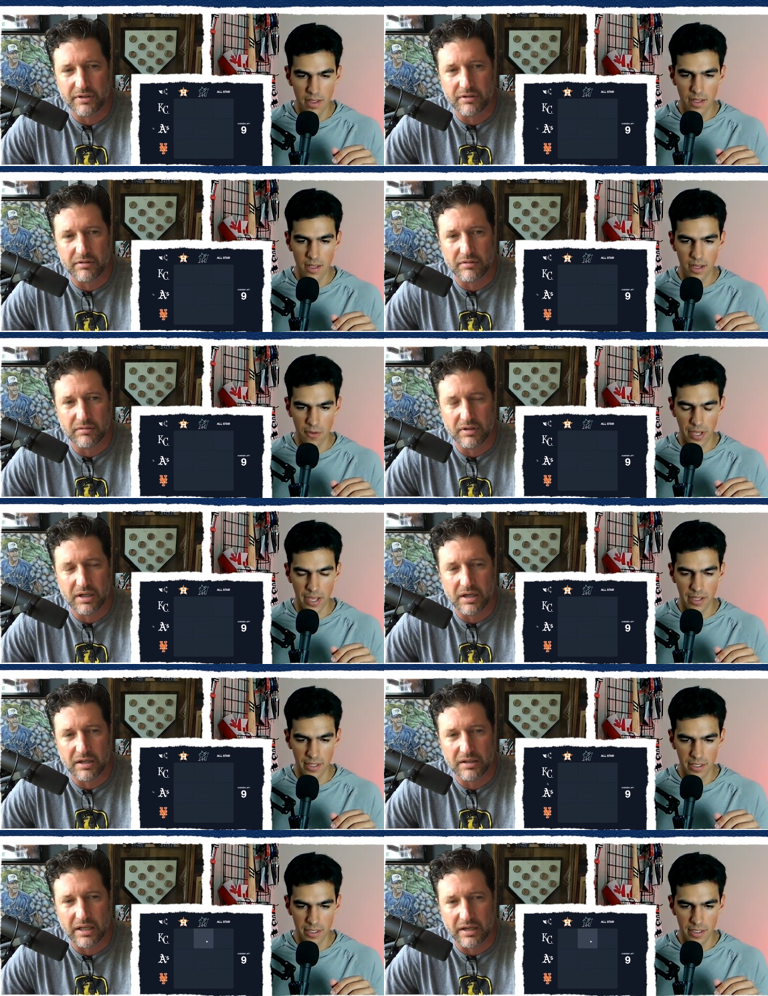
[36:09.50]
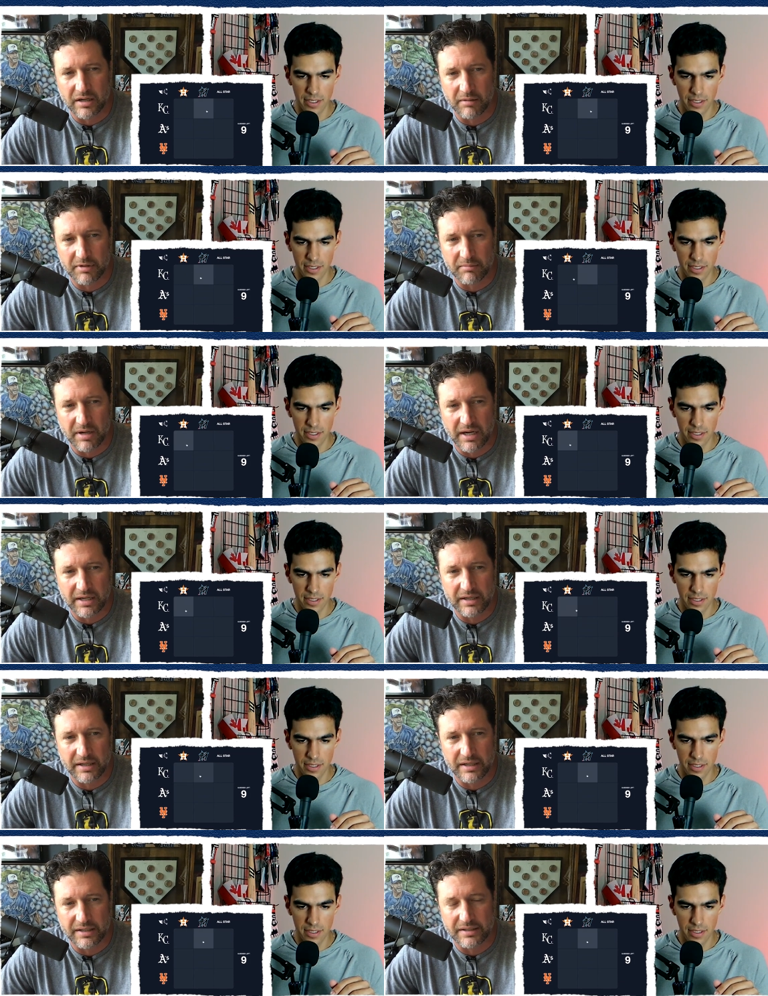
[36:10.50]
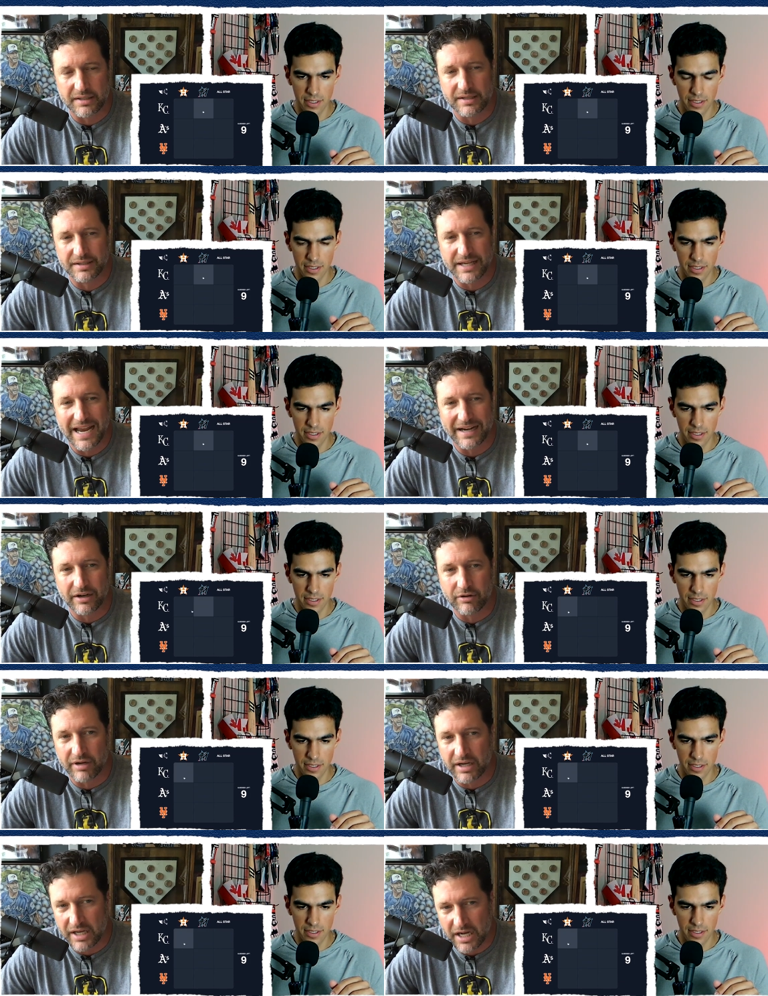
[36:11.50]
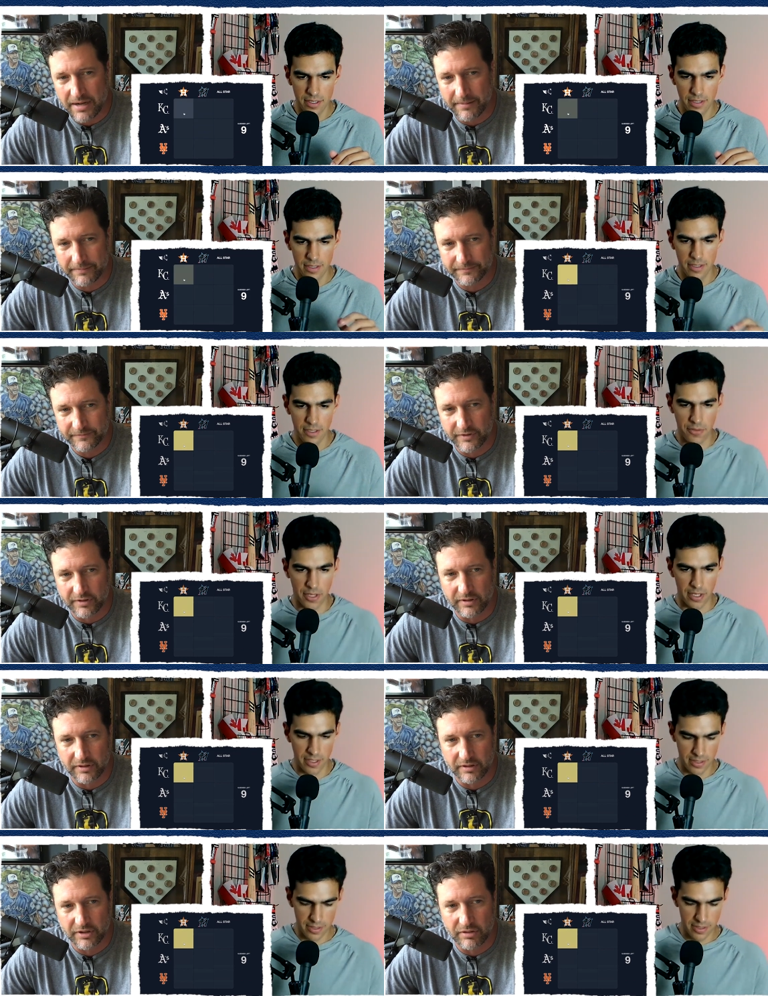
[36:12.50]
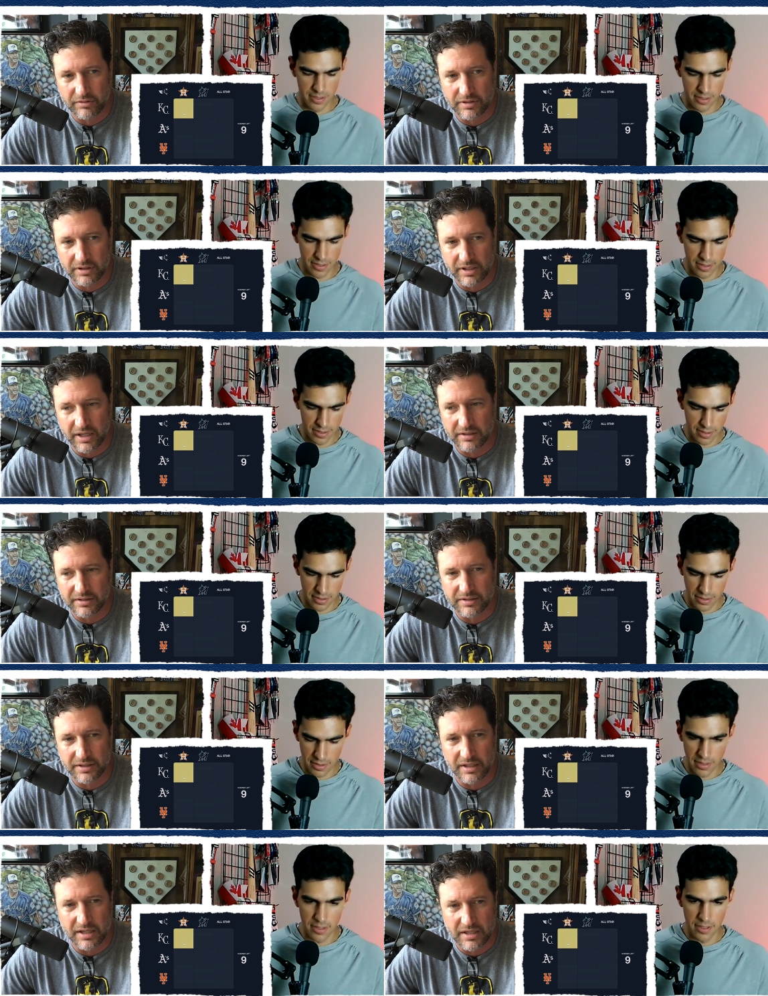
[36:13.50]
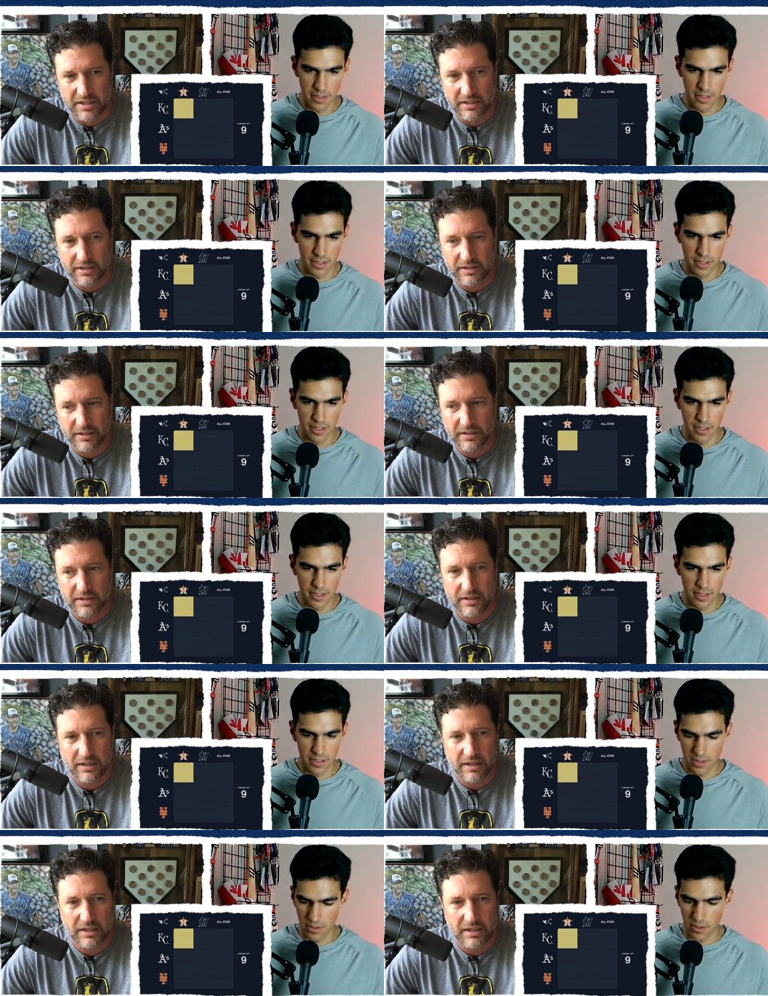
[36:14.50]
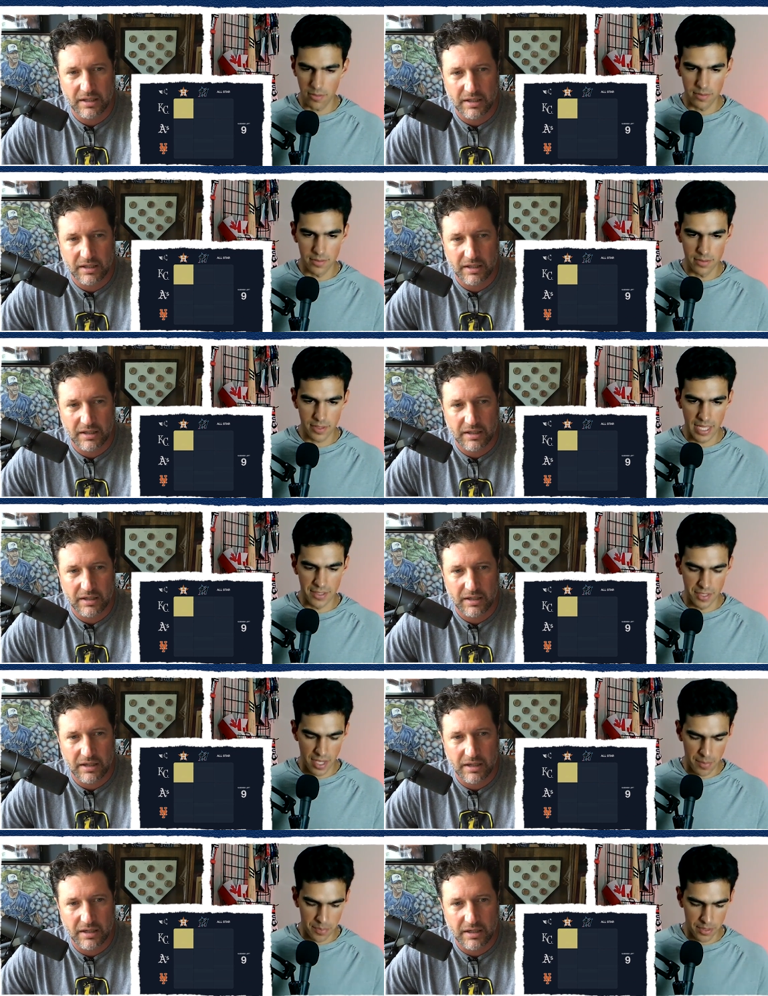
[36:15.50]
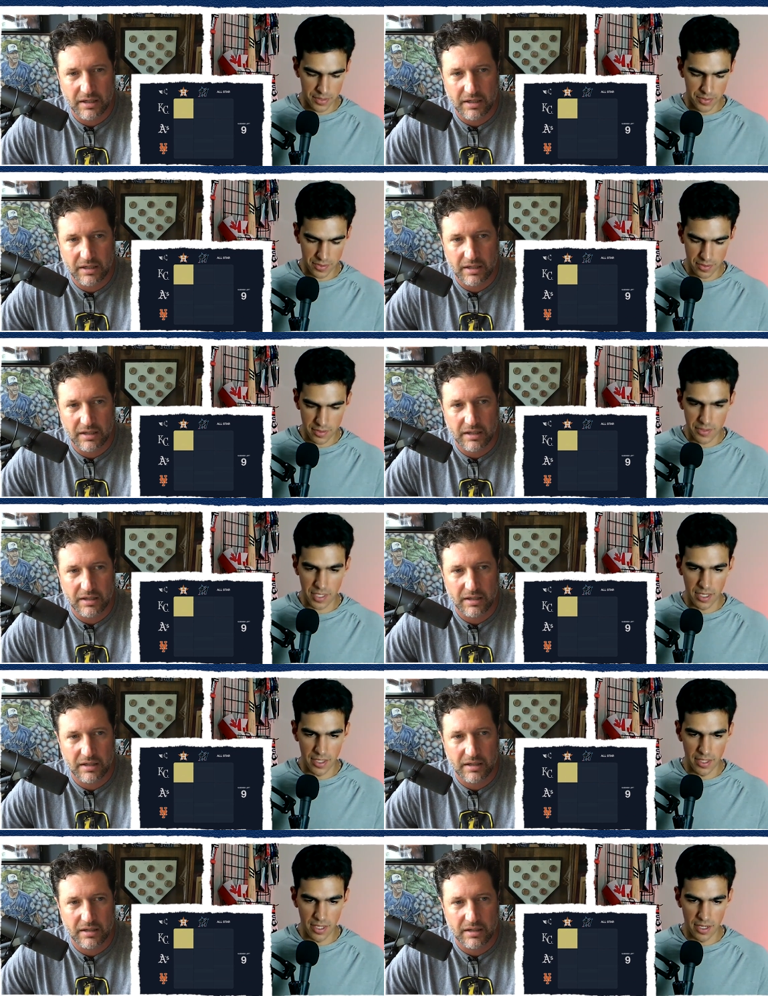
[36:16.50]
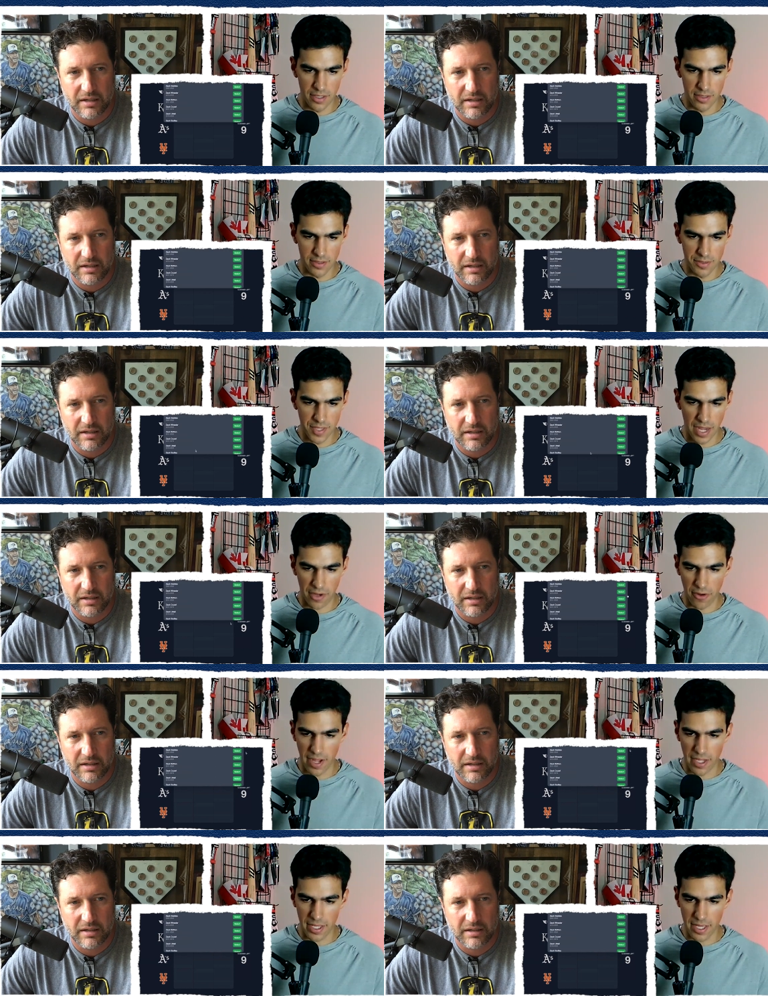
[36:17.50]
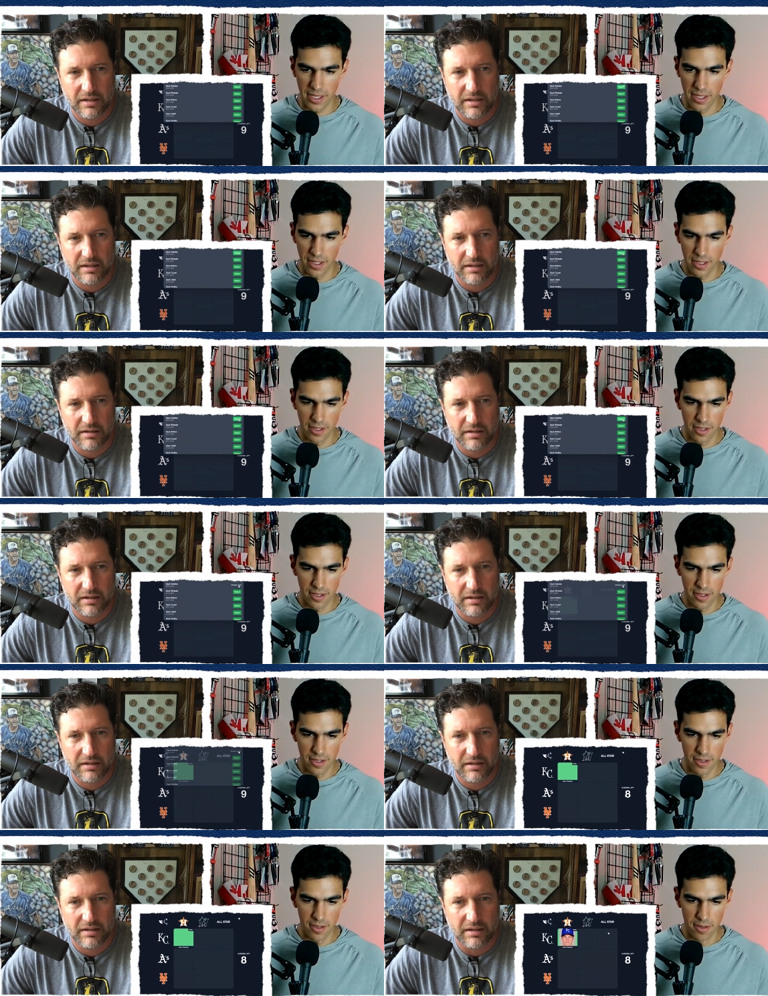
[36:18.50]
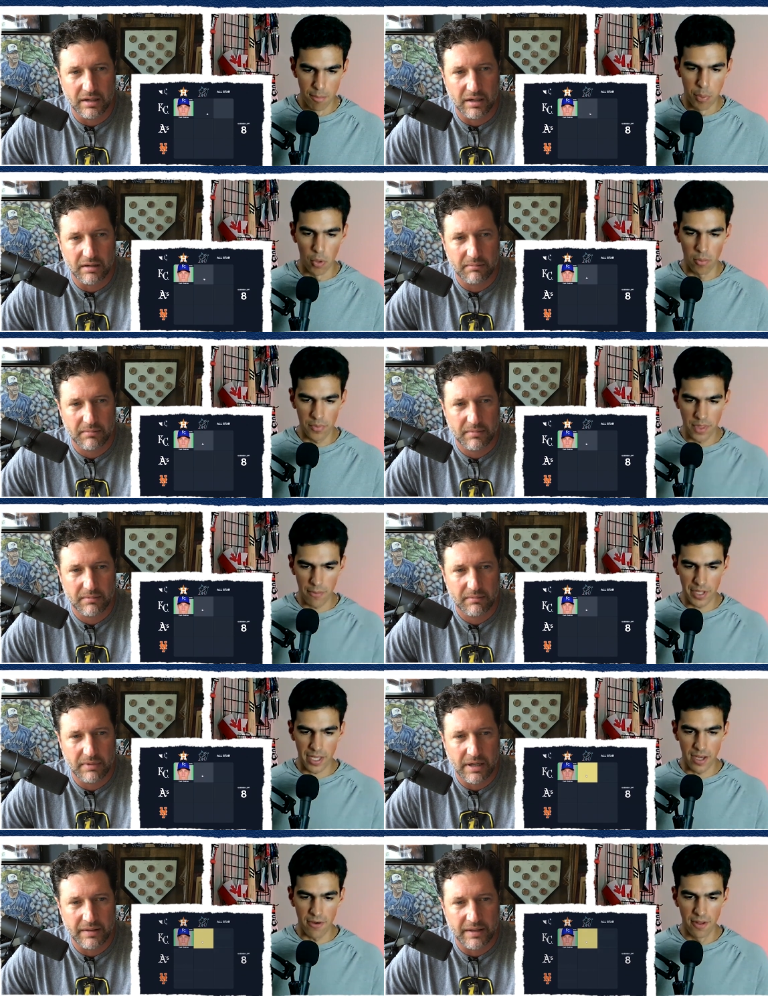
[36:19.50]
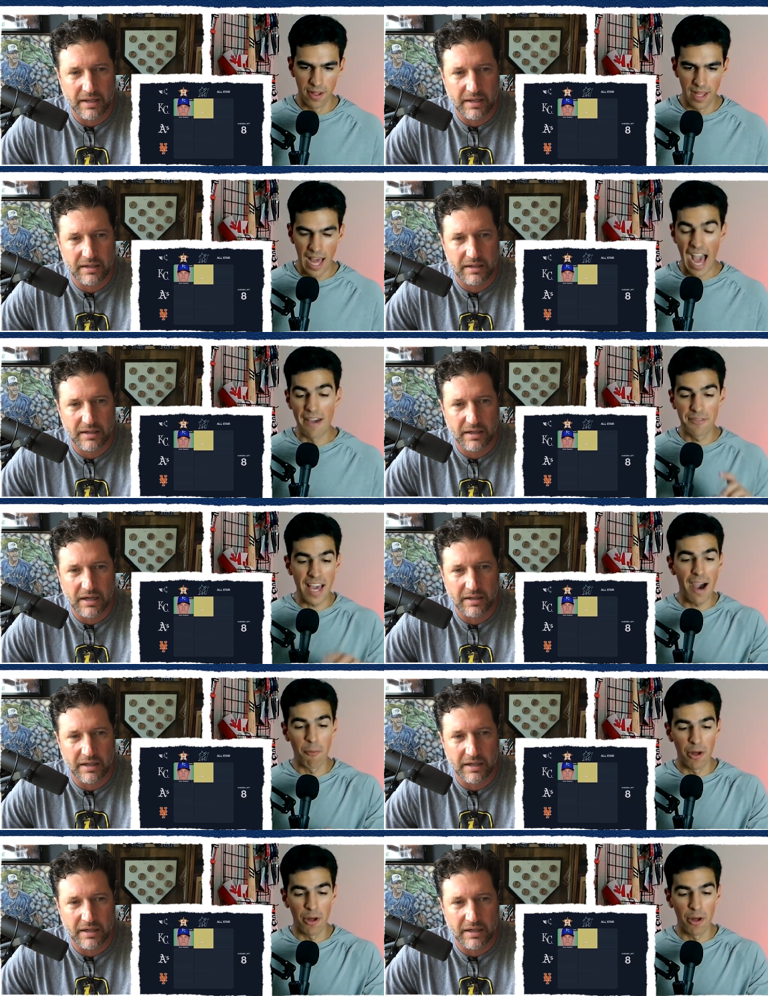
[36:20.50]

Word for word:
Speaker 1: two okay. Uh, that mine is Zack Greinke okay. for Houston, Kansas City.
Speaker 2: Oh, can't type. Let's let's get in there. Zack Greinke. Yep. Boom. There we go. I've got